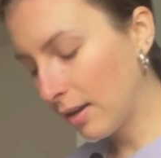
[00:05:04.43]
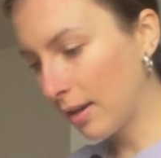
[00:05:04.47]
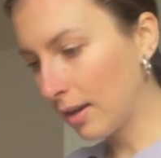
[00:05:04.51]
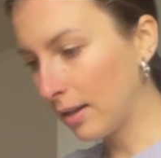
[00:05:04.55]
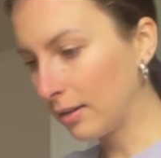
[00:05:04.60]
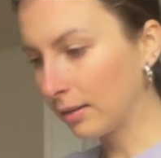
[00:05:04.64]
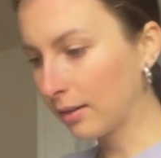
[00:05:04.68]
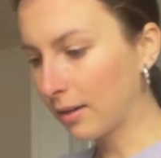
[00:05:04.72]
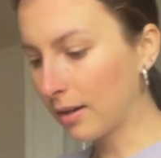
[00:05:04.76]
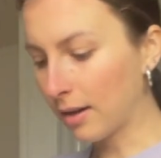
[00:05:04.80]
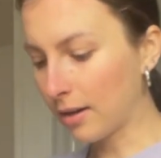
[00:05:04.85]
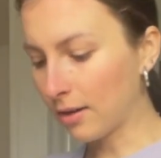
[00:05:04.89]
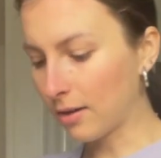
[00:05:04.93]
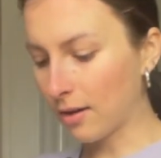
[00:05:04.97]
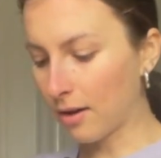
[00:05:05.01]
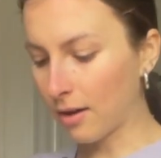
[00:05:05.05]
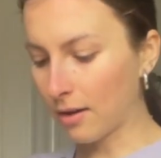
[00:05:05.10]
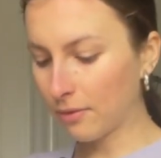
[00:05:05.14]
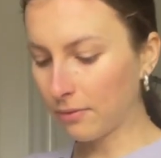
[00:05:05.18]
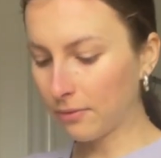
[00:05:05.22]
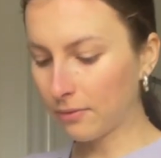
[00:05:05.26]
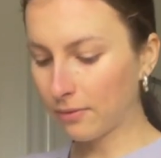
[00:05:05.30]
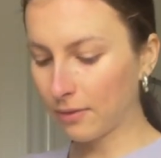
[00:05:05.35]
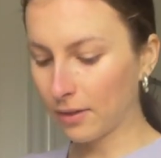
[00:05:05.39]
and cut
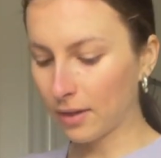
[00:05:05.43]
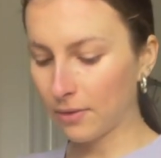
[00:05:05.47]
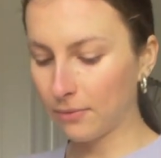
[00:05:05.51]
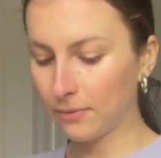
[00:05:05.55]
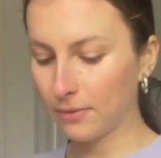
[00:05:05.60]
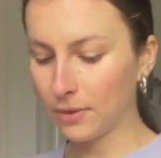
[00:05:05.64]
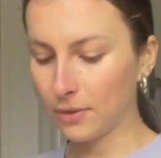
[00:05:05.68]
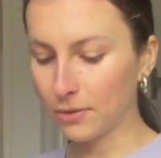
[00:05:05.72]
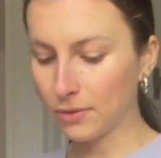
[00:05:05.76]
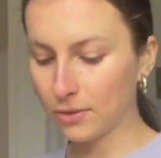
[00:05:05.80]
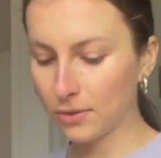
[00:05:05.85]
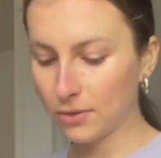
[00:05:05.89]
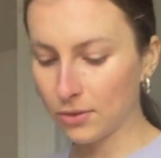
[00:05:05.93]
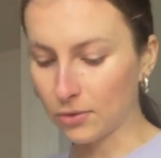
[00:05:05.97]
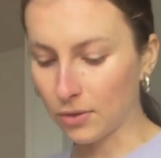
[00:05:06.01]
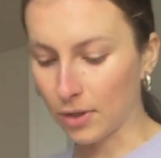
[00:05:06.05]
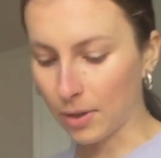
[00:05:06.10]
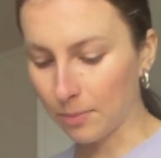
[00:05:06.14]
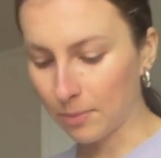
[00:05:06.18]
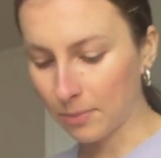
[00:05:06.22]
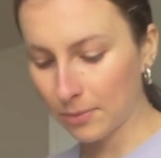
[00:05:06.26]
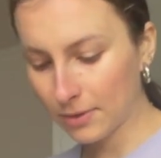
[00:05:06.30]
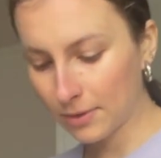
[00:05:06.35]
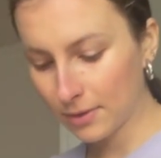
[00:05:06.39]
off a few
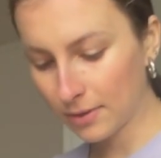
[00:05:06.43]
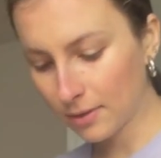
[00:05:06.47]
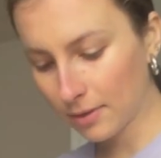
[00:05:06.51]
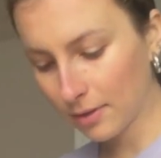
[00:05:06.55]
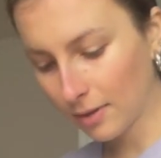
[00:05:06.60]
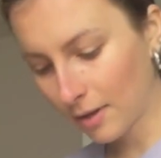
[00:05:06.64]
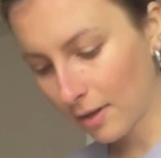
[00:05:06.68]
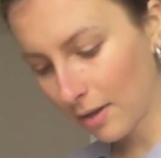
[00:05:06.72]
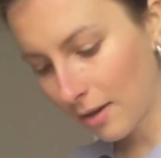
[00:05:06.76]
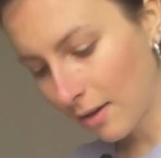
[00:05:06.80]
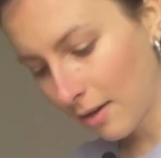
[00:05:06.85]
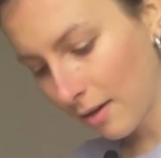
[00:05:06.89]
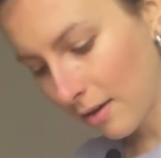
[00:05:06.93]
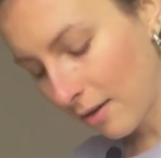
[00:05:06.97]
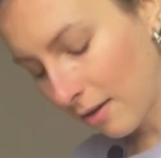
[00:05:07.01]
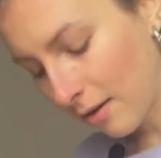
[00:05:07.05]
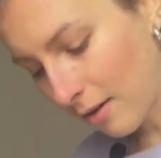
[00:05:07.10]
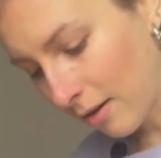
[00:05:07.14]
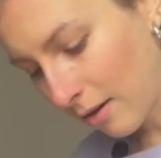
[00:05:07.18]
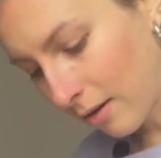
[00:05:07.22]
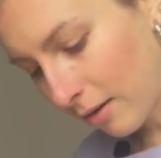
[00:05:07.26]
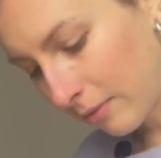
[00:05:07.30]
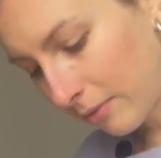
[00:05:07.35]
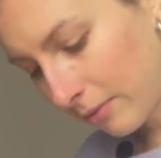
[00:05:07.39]
strips
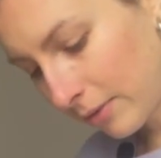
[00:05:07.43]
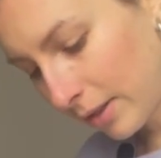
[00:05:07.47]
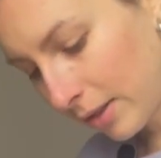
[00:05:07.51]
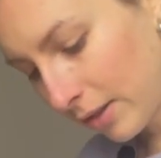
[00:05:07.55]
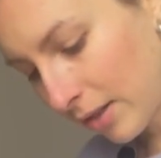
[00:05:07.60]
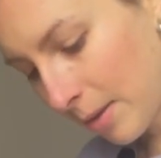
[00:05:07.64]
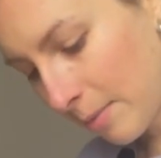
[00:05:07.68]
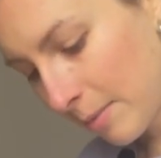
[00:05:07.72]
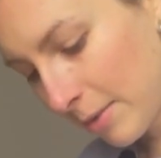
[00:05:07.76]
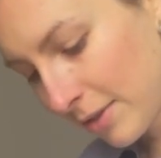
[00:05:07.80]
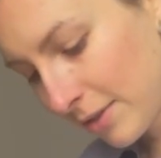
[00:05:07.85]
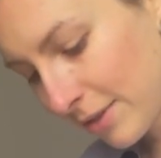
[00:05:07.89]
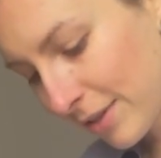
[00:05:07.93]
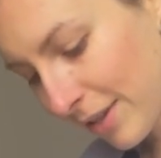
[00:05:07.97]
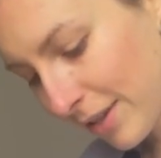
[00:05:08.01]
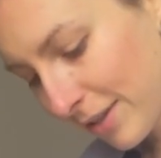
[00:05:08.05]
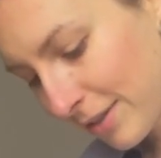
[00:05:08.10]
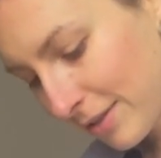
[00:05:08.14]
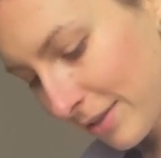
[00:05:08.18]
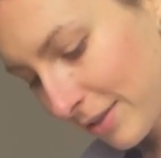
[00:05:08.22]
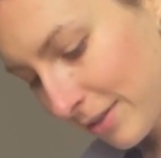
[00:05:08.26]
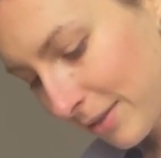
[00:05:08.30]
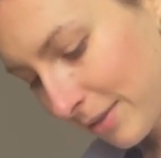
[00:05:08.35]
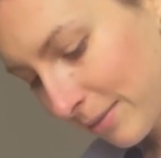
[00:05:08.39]
of the lemon
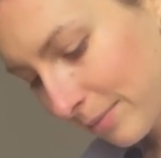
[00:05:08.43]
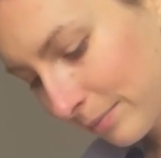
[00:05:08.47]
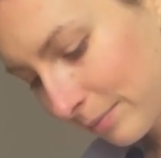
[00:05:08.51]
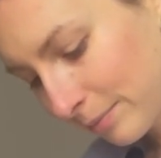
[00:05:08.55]
zest.